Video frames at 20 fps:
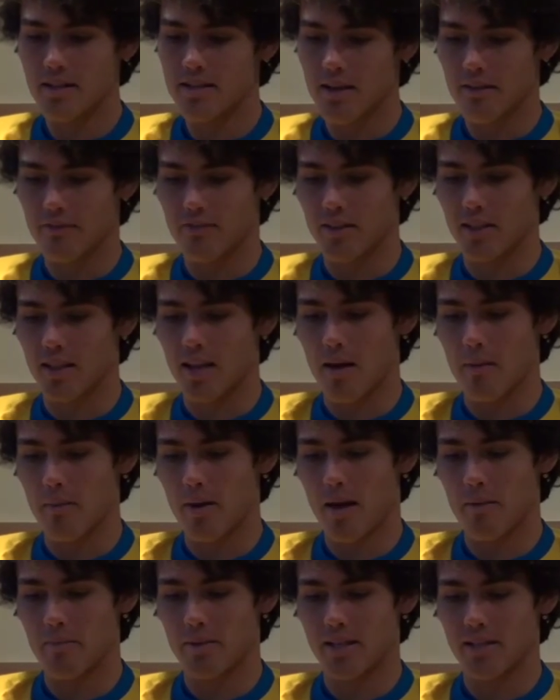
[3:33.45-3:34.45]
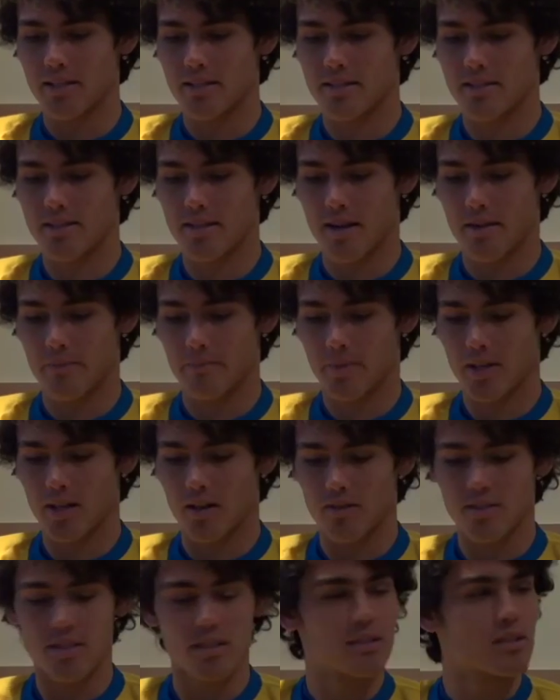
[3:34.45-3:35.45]
Definitely. I, I mean, it's um, you
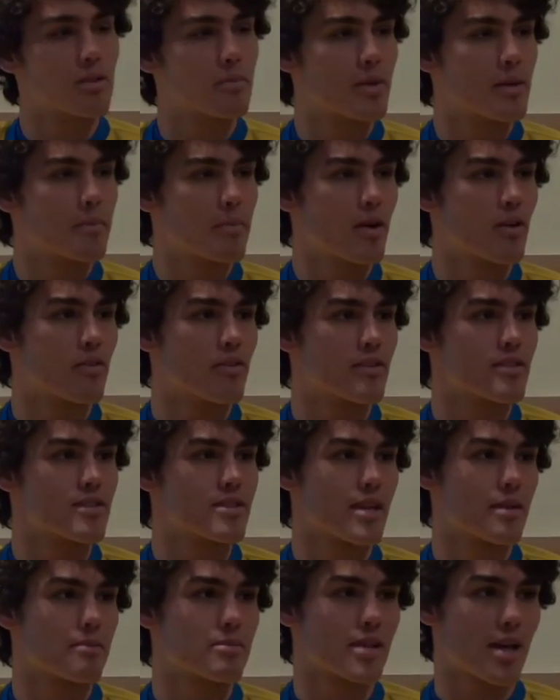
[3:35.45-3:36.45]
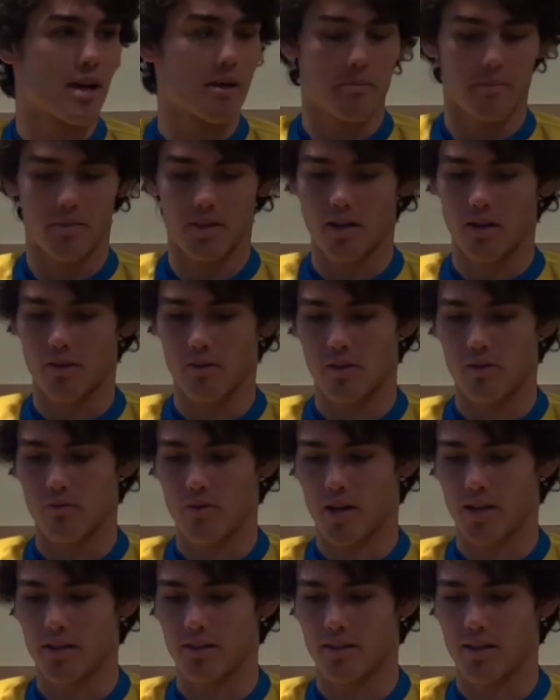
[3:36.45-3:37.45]
know it's a little bit of both. At the same time, you know you
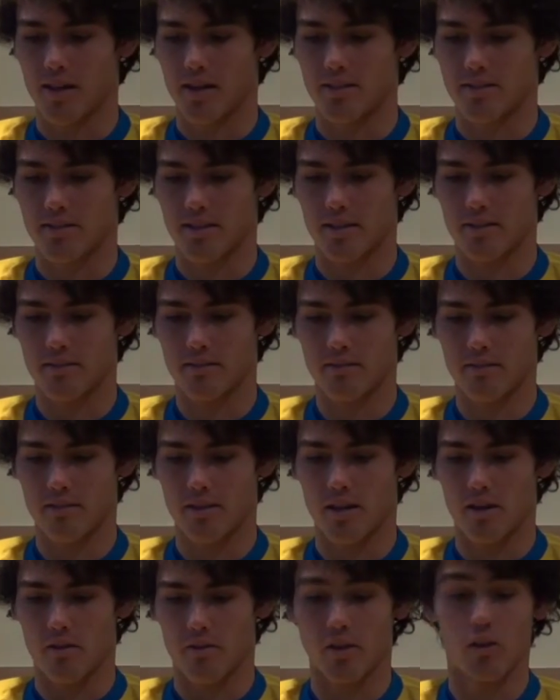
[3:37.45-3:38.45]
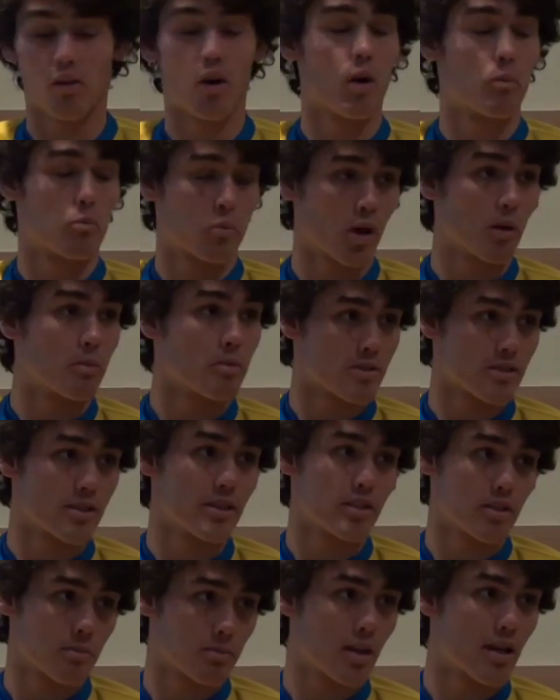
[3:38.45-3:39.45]
recognise that you know, there are proper
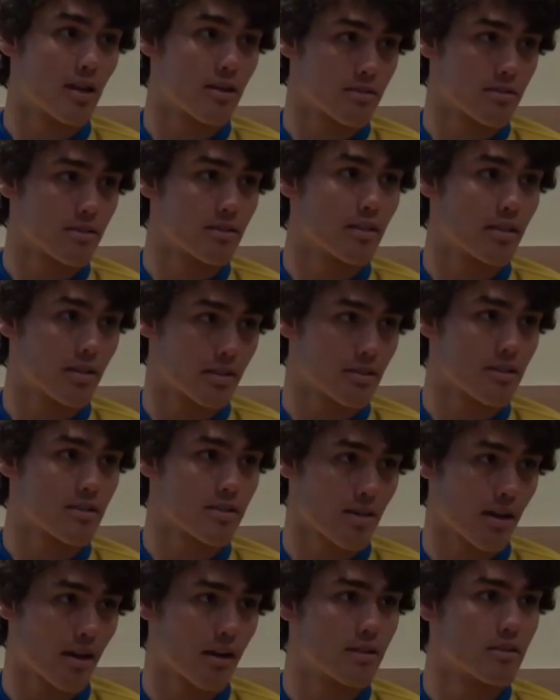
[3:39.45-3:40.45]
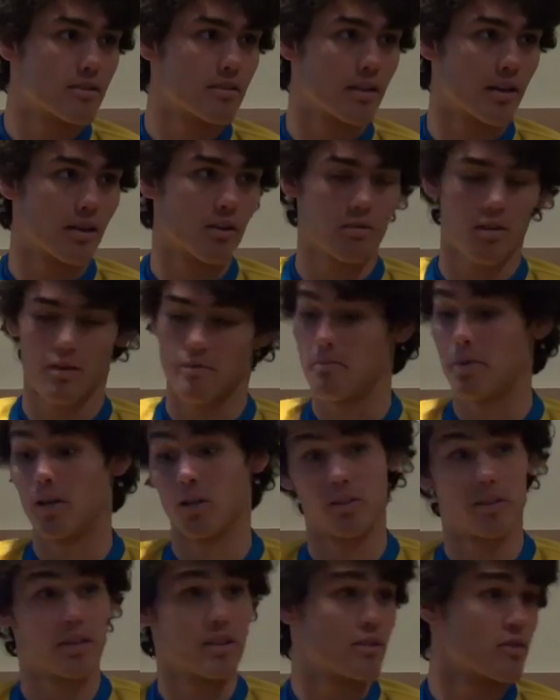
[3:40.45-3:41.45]
senior players in the, in the side. You know,
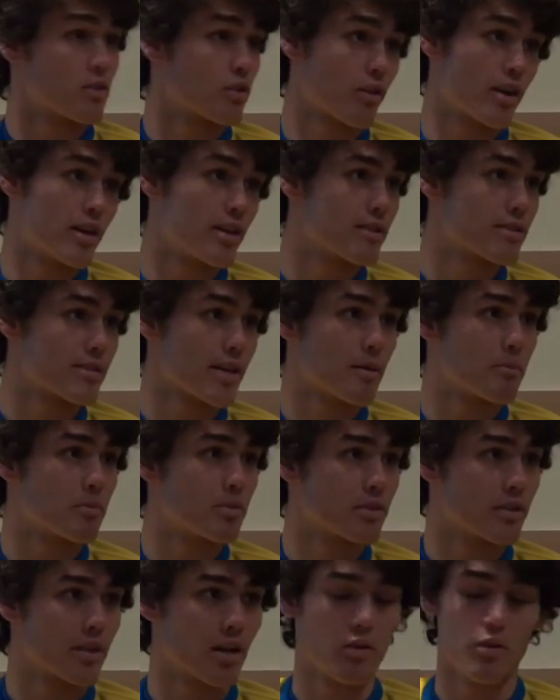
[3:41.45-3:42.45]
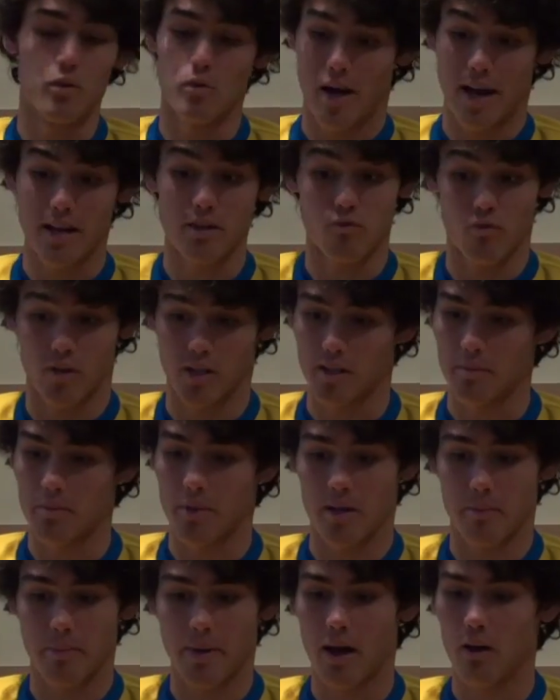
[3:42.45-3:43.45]
Mildy is a great example. You know, who has really
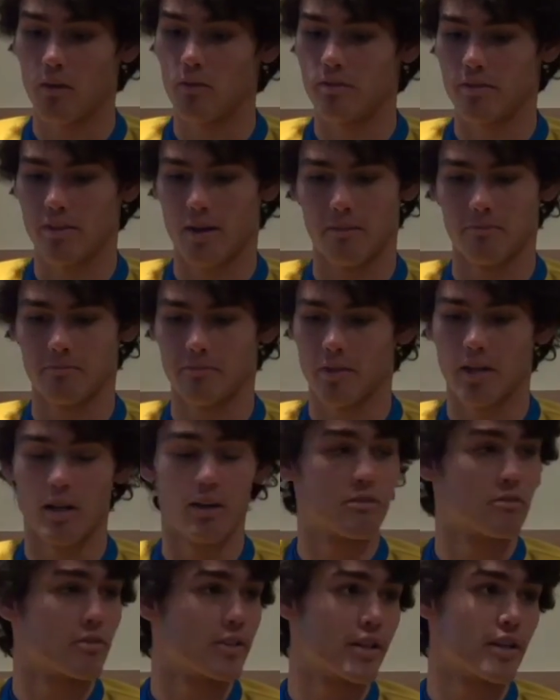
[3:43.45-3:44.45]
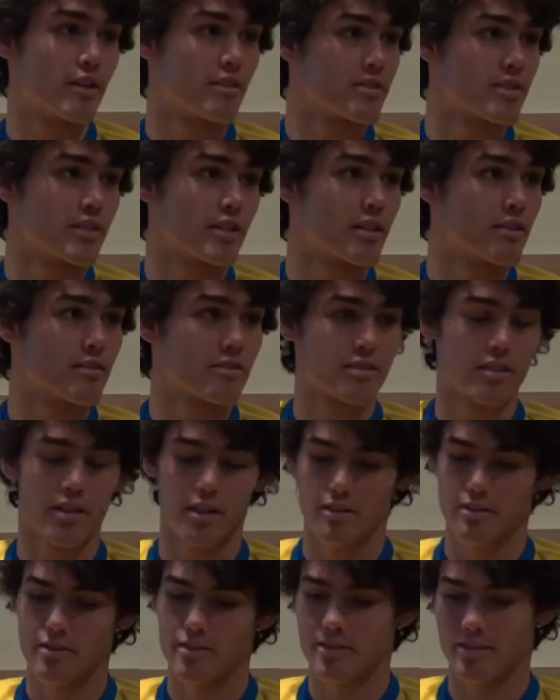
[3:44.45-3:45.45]
been about, um, you know, for years and years and
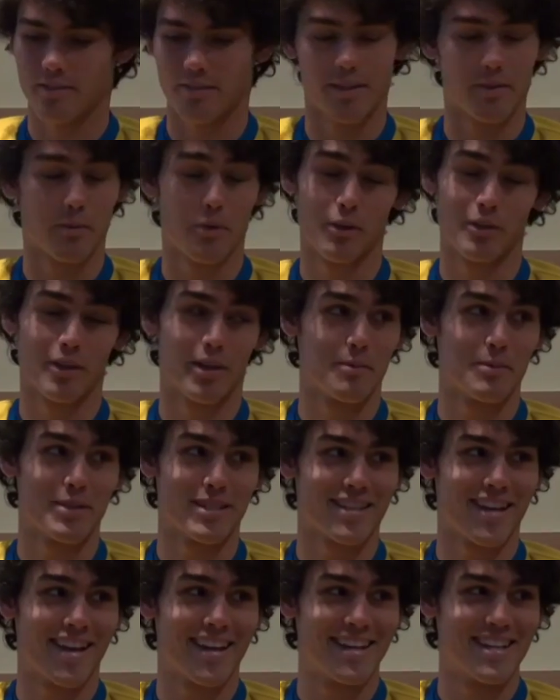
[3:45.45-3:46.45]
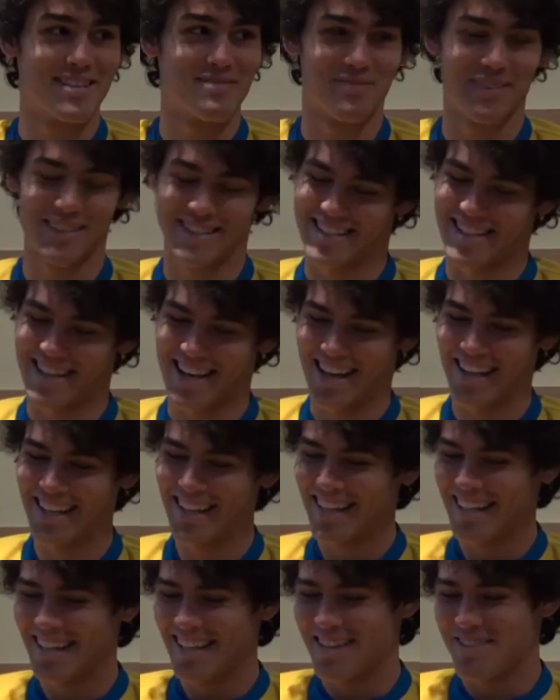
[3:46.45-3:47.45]
years. He won't like me saying it, but, uh,
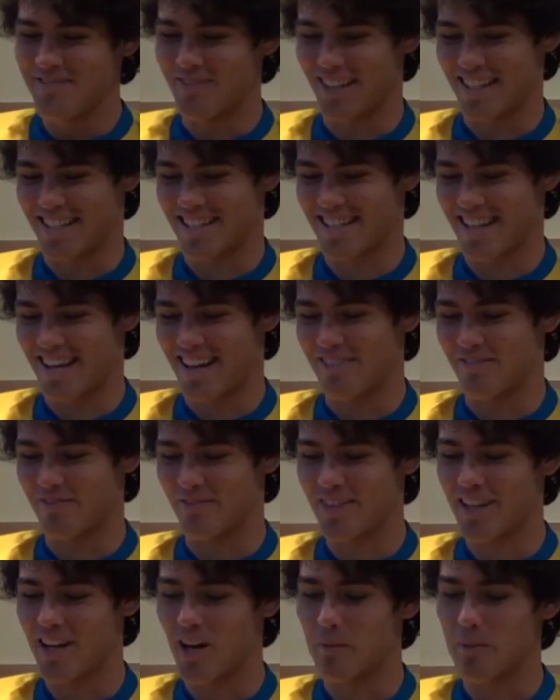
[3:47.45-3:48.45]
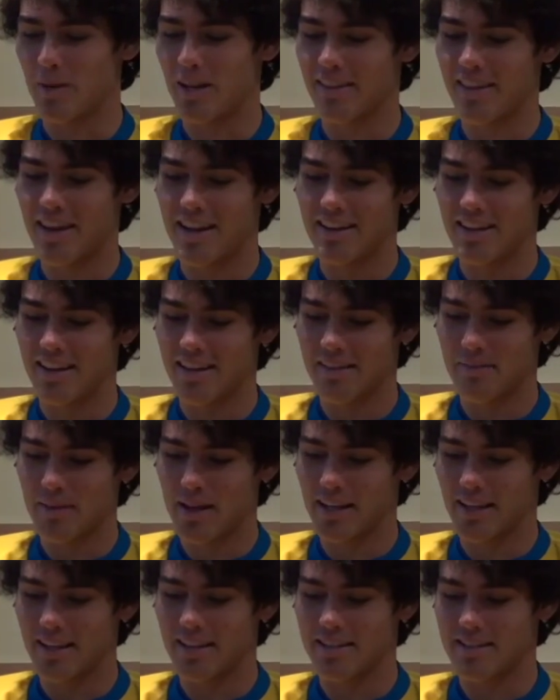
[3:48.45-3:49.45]
but um, you know, but then
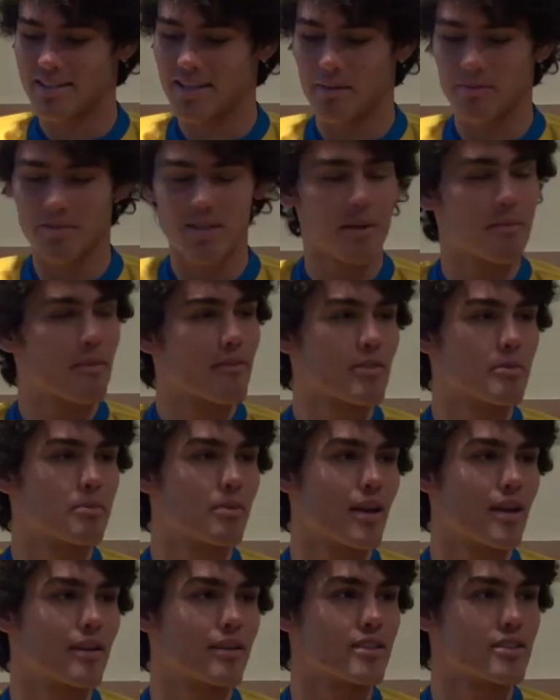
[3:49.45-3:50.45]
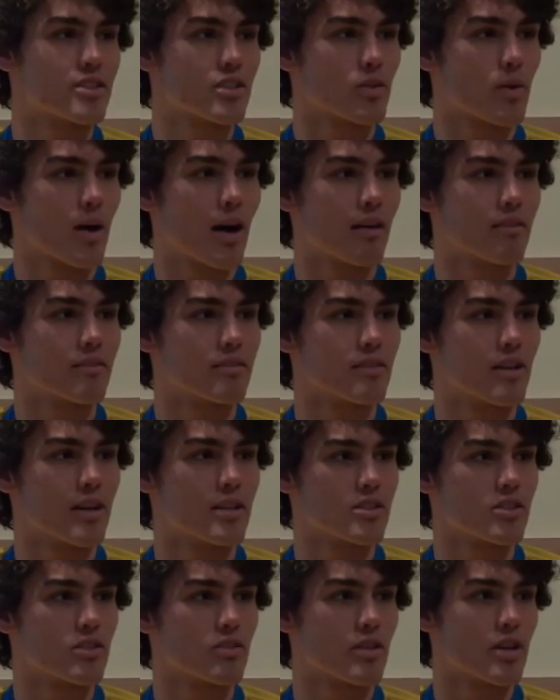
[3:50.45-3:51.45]
then again, at the same time, every player needs to go out and,
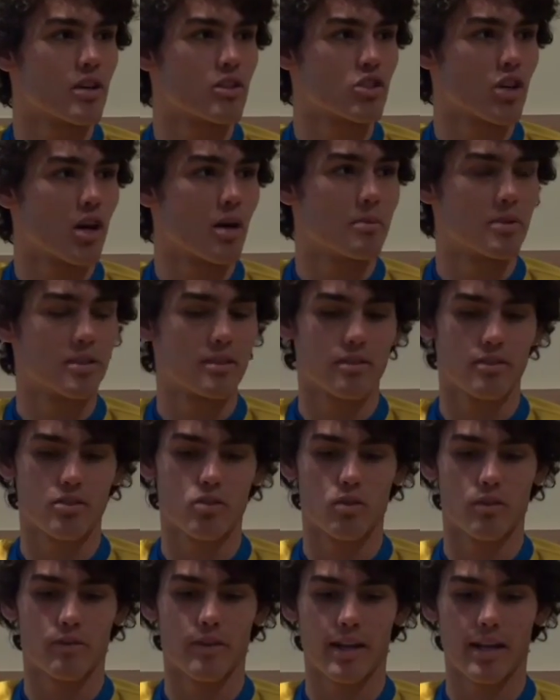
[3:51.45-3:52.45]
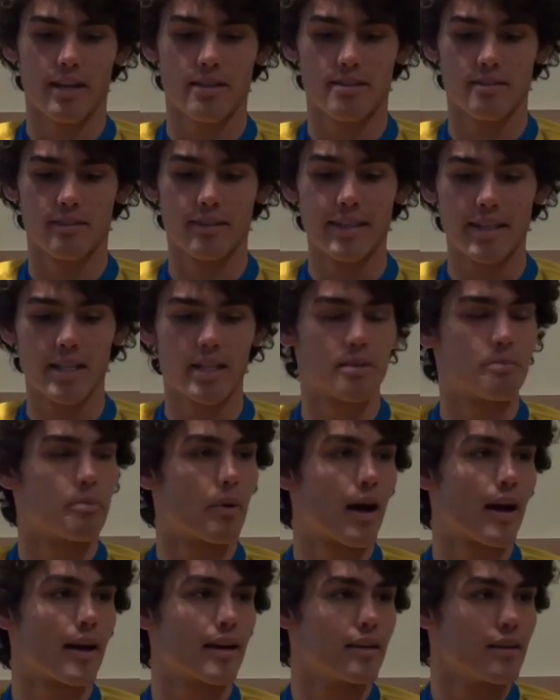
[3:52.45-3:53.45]
and do their job and sort of, I guess, lead
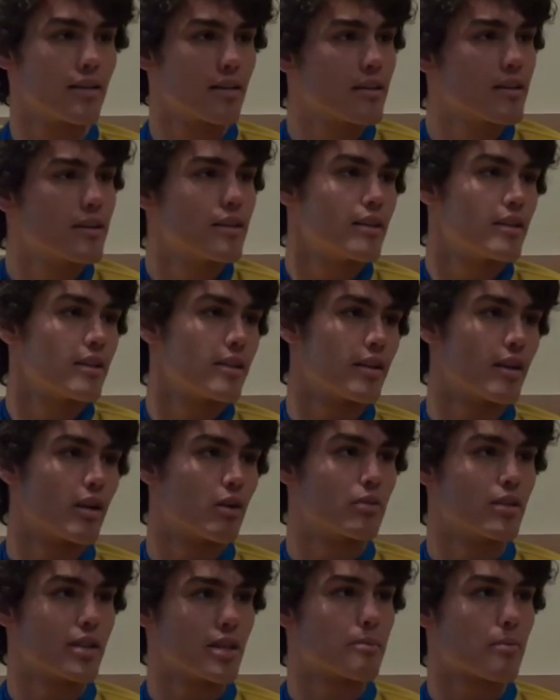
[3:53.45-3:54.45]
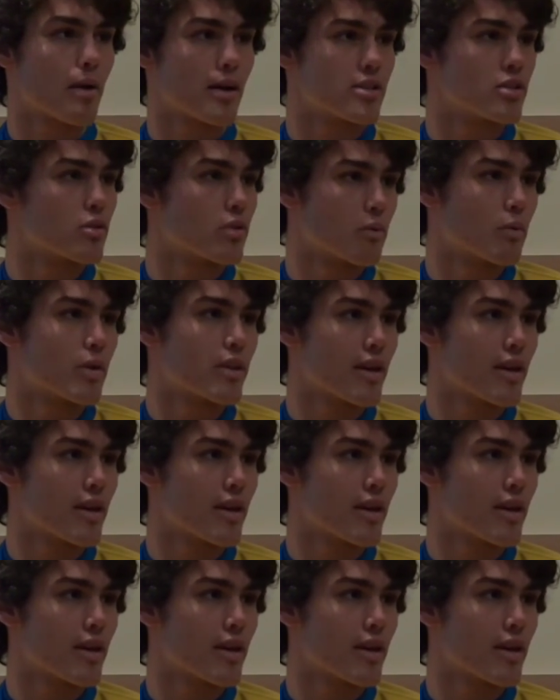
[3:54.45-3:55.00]
by, you know, lead by doing